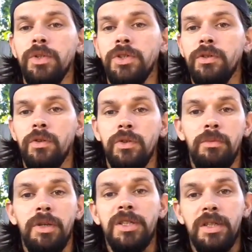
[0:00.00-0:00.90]
which is going
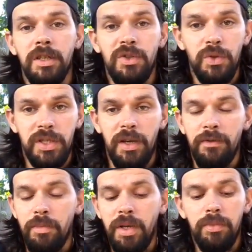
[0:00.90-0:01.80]
to be 6 or
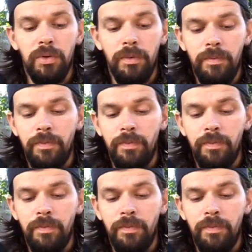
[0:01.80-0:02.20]
7 people.